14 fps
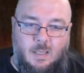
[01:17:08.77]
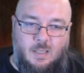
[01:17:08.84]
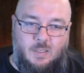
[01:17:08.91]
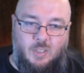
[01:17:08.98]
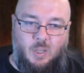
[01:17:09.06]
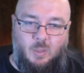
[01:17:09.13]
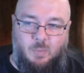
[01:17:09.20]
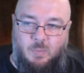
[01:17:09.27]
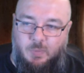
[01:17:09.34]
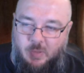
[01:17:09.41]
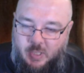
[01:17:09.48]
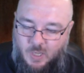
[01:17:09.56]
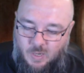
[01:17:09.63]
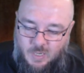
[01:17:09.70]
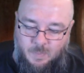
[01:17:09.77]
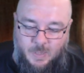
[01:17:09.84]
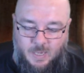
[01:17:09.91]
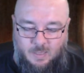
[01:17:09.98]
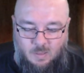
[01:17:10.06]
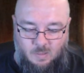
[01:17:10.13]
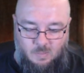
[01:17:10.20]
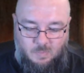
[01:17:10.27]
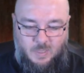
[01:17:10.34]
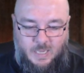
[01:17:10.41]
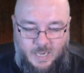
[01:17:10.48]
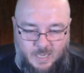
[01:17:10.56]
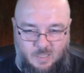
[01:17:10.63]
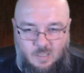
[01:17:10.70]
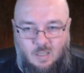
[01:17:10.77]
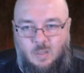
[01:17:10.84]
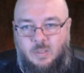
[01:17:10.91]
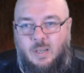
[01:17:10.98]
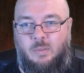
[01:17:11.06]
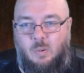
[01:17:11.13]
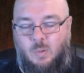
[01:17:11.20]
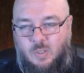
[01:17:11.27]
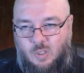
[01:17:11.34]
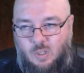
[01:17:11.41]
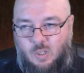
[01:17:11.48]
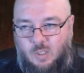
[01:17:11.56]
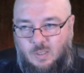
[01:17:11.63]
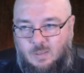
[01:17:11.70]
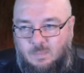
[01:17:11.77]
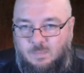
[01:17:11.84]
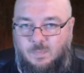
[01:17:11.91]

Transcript: So if you die in a battle, the gate is closed, everyone's gone.